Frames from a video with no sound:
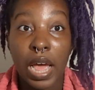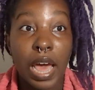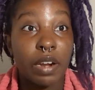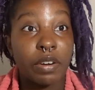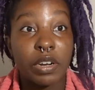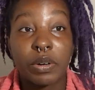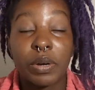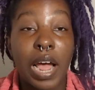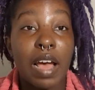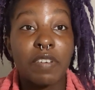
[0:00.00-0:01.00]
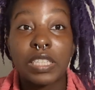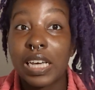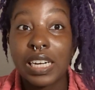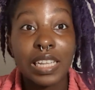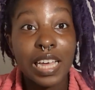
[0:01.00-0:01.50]
I don't know. I haven't
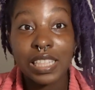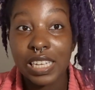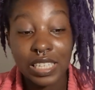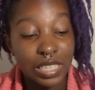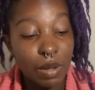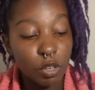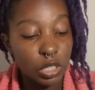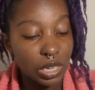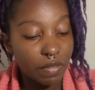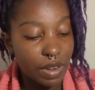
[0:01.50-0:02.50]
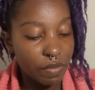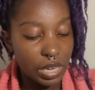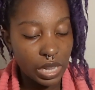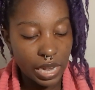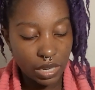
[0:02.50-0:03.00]
done it like this. I'm usually a
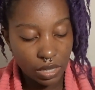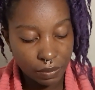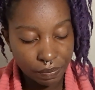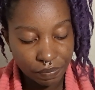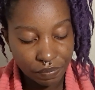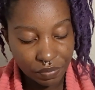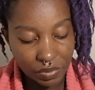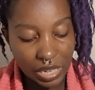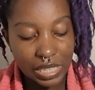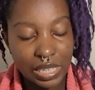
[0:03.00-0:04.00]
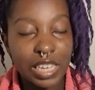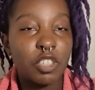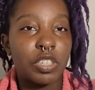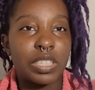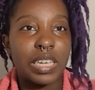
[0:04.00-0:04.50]
very it's
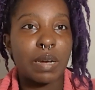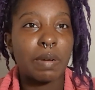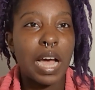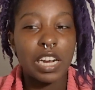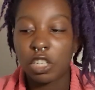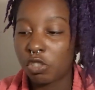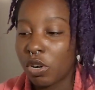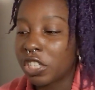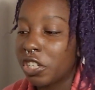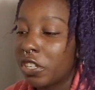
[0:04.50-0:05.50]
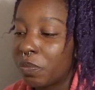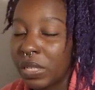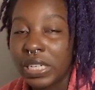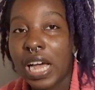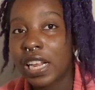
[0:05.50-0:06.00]
interesting. I'm kind of structured,
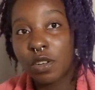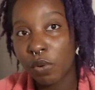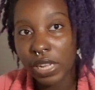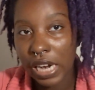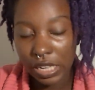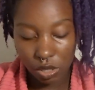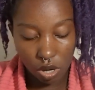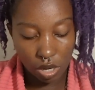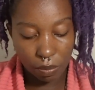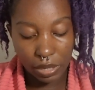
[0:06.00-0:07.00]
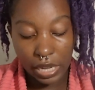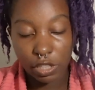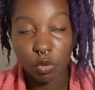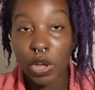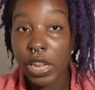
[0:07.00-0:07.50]
but not in the way that I talk. But
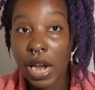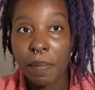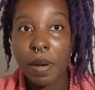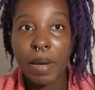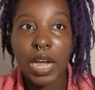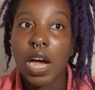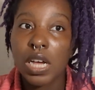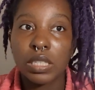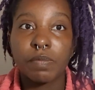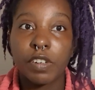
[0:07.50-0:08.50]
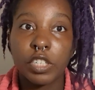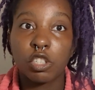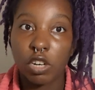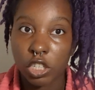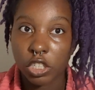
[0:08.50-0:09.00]
like the way that I put my cards, I'm very
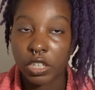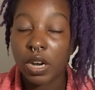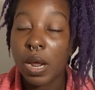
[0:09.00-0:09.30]
structured.